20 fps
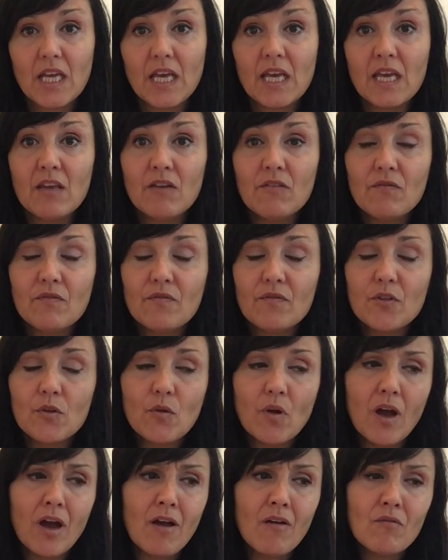If
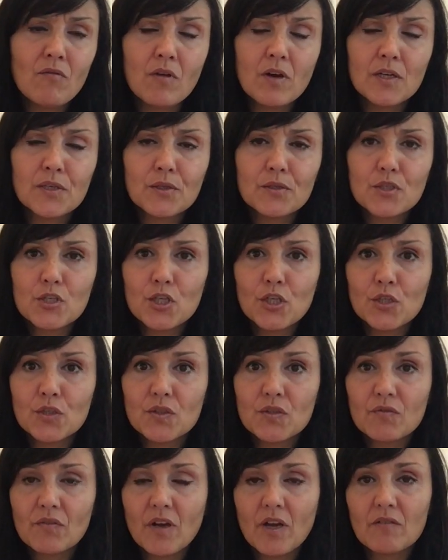you have one or two
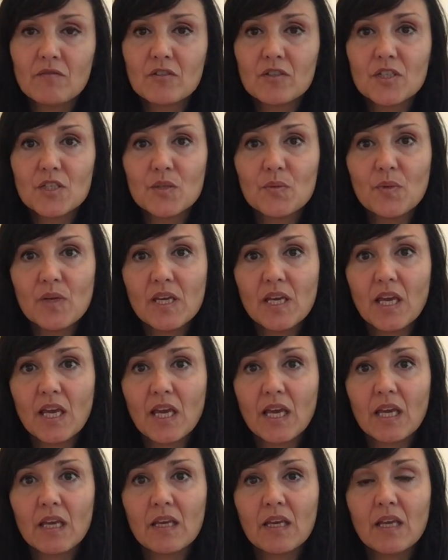survivors
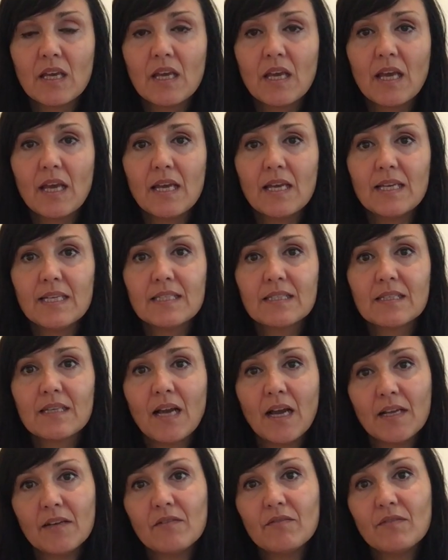speaking, it's
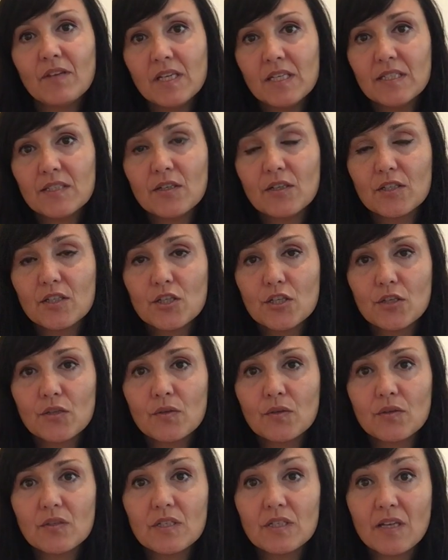kind of easier
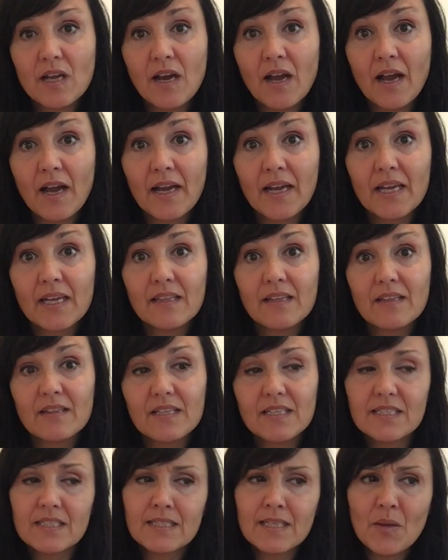to deny that
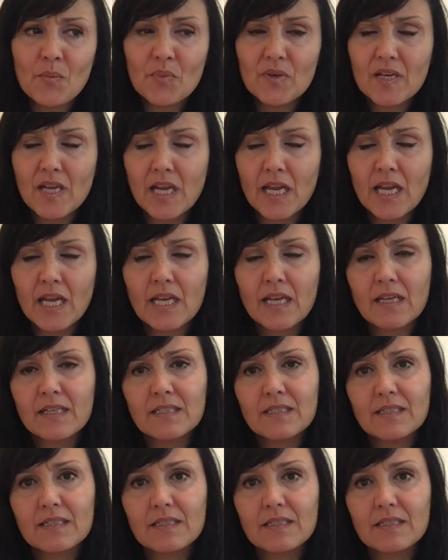this is happening